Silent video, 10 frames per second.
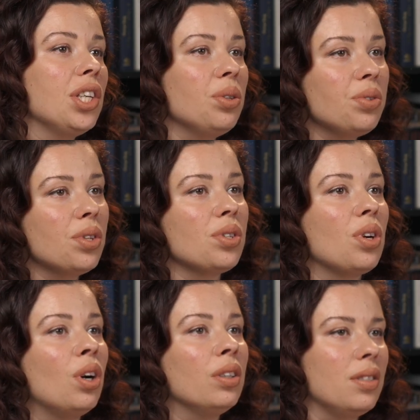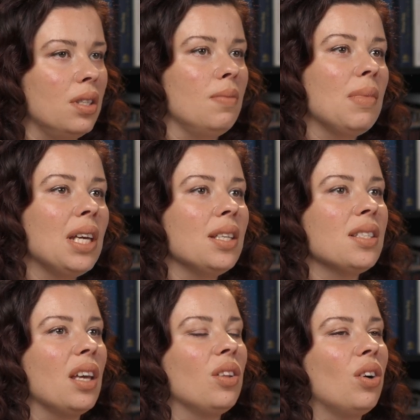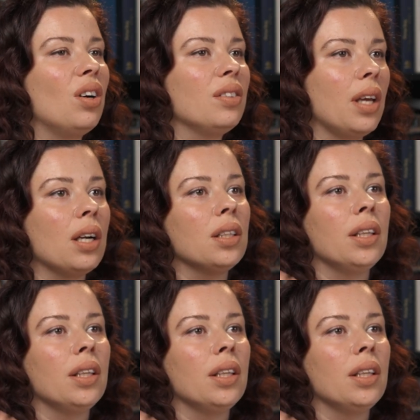uses her teammates and her tech